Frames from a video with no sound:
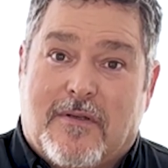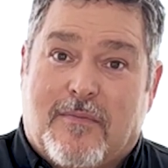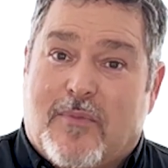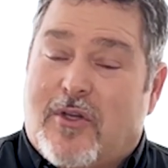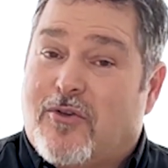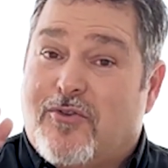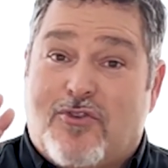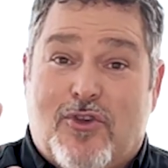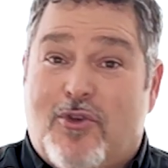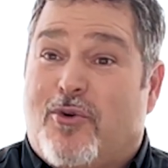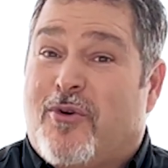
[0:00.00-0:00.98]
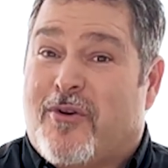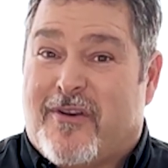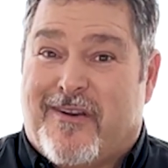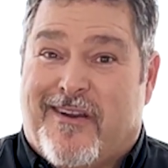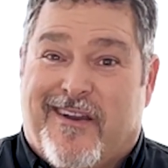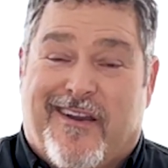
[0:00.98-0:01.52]
because you
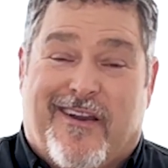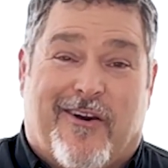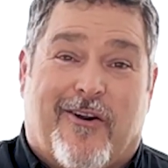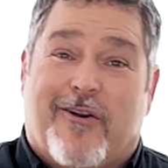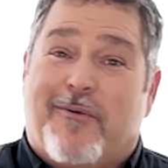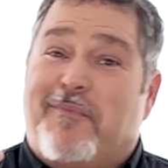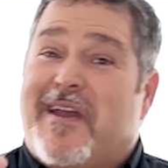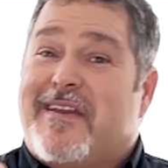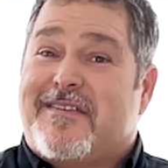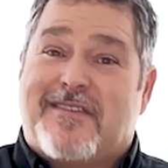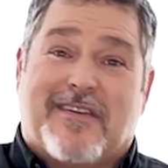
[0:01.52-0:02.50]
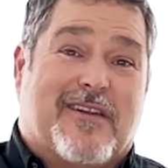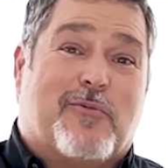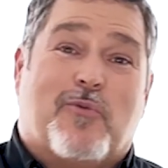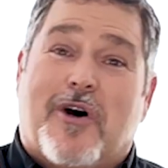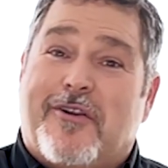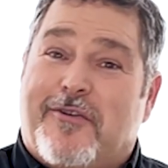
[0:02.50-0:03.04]
are amazing and
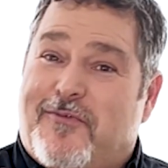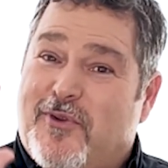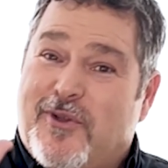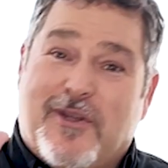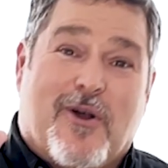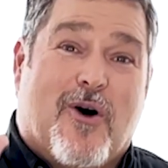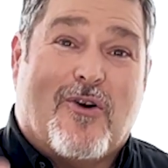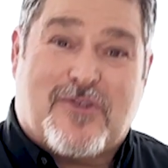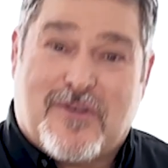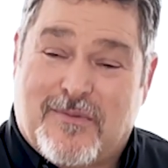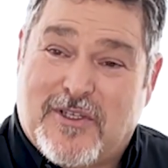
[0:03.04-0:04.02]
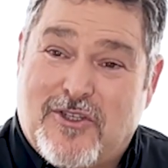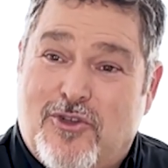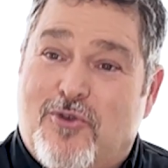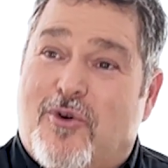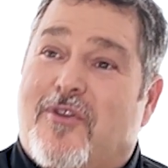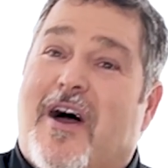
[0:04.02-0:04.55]
wonderful and awesome, and
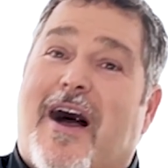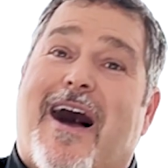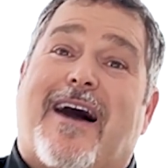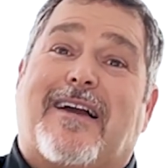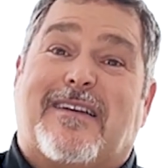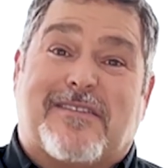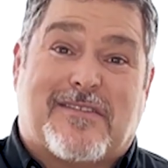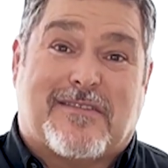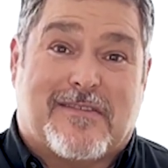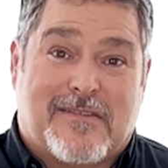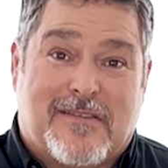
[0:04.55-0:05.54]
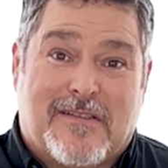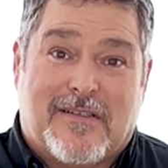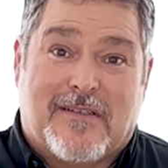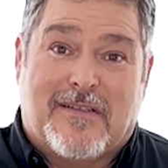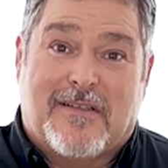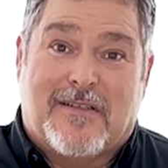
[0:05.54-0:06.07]
you are the highest.
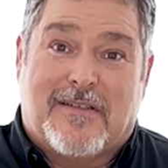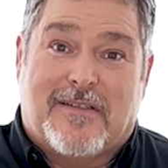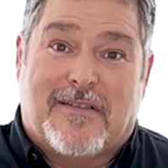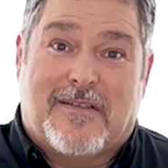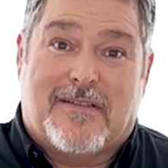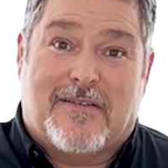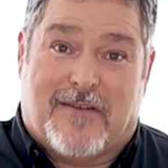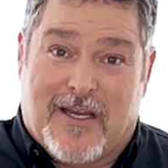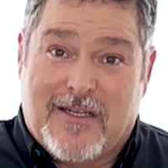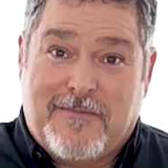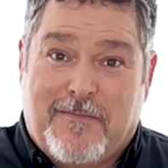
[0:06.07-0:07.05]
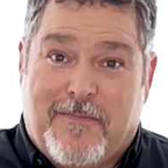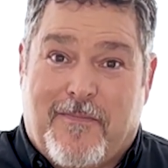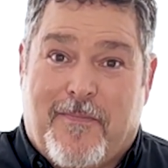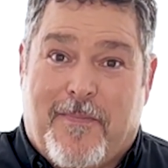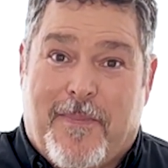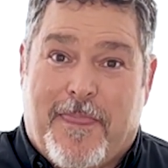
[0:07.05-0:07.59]
Right?
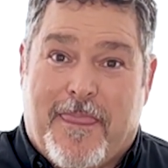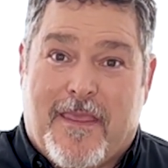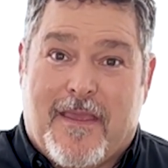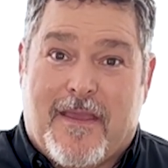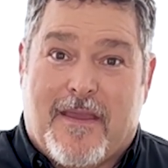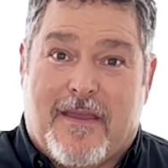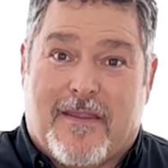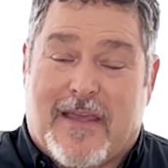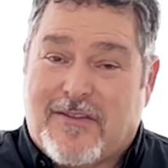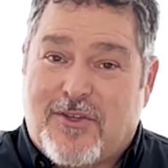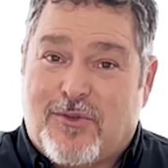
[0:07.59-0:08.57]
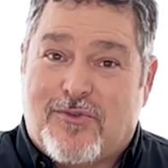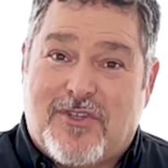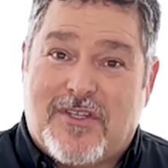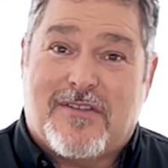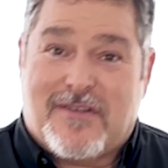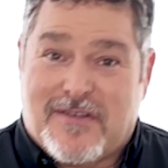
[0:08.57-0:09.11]
That's who
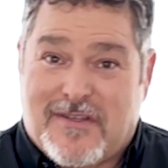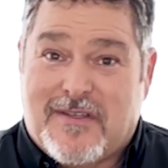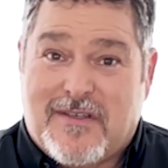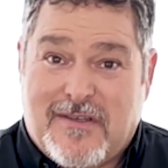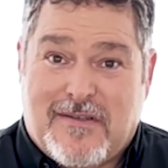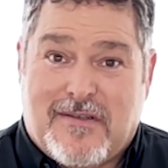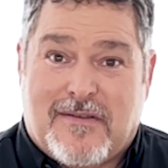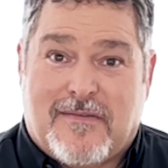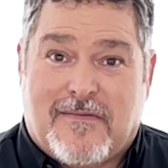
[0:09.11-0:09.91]
Jesus is.